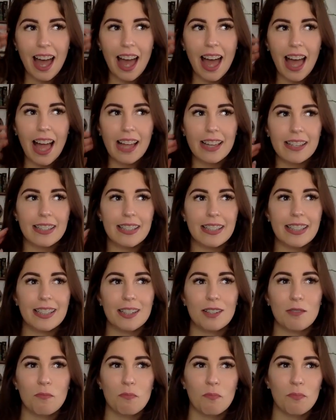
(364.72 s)
And
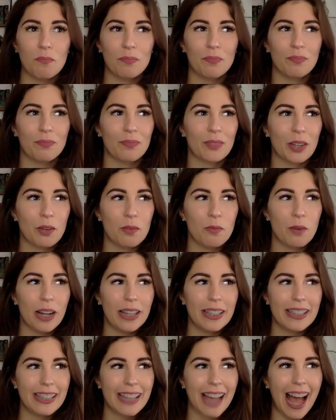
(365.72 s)

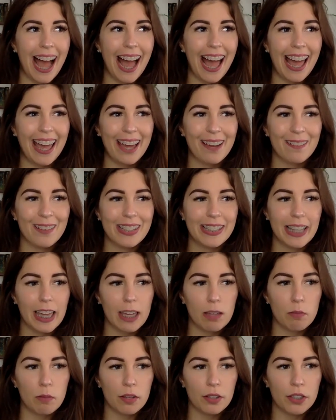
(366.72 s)
once I was
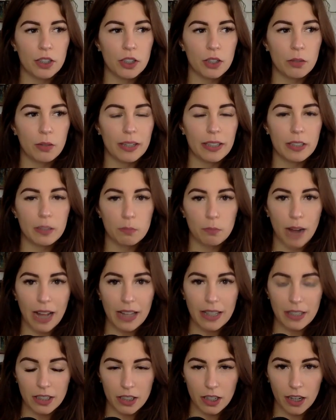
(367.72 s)
able to
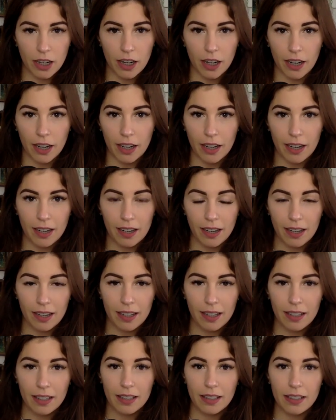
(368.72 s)
express to her,
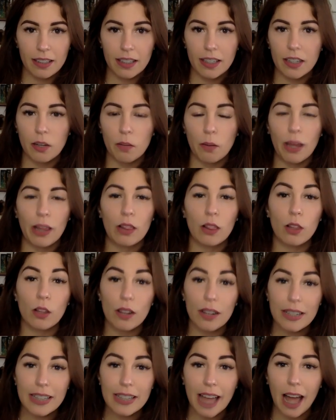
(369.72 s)
you know, I
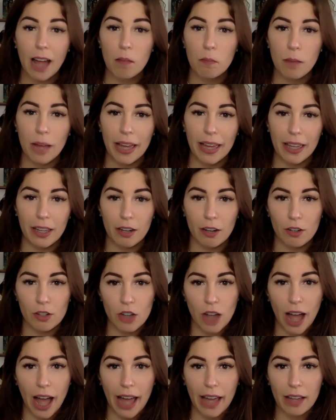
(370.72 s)
looked at my inner
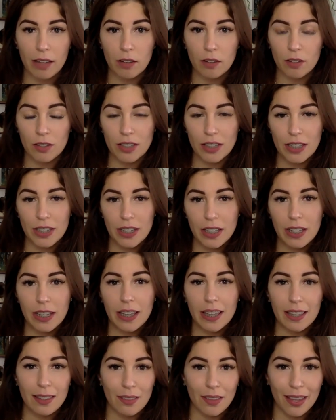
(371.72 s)
child
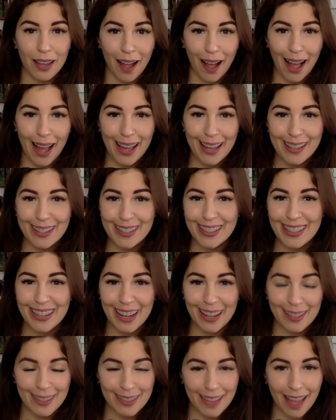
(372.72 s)
in the eyes and
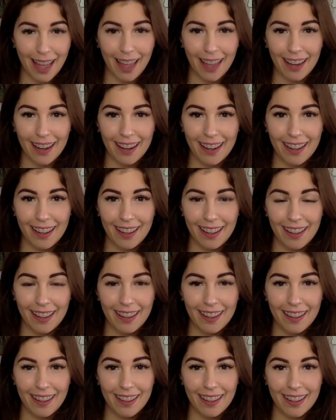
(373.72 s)
I said,
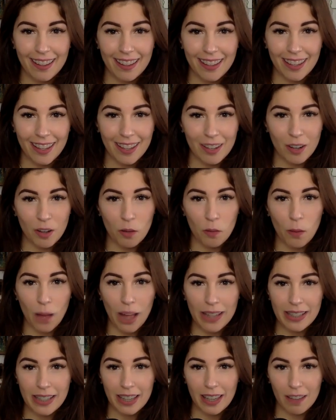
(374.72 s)
you know
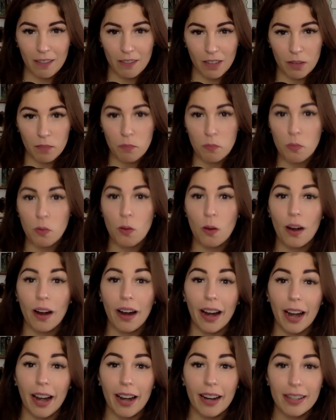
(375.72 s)
what's even
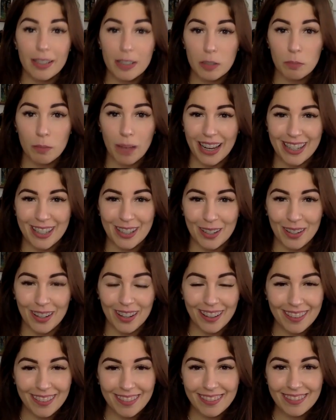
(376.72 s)
more
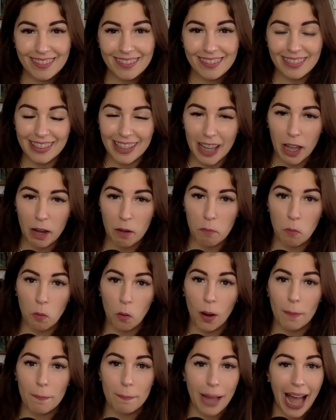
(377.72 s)
special and
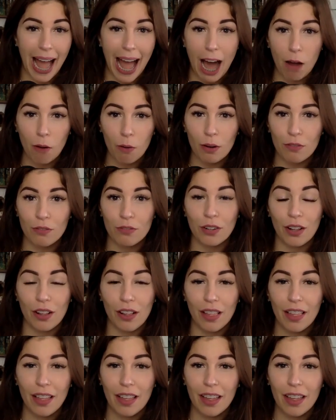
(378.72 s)
more powerful